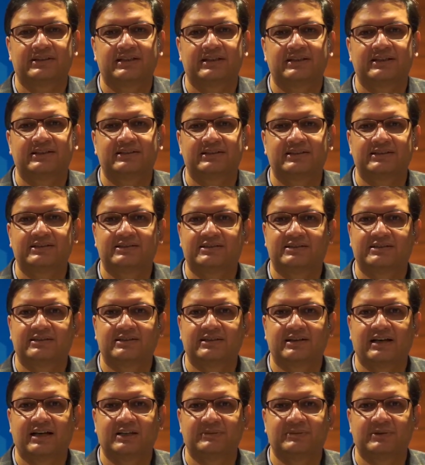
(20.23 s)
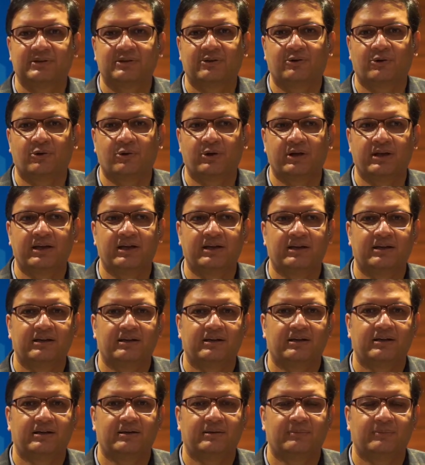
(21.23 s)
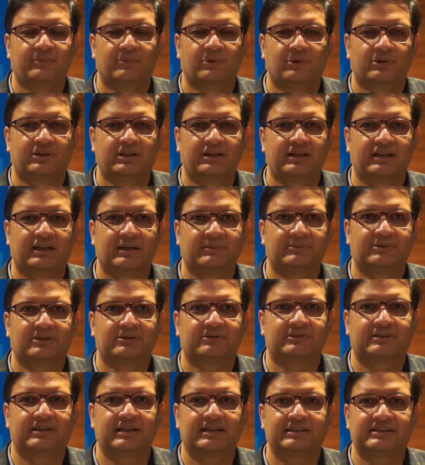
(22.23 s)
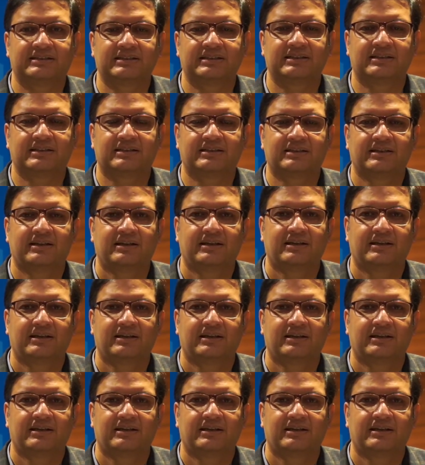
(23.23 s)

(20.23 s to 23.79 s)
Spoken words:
and this has been growing both in terms of stature,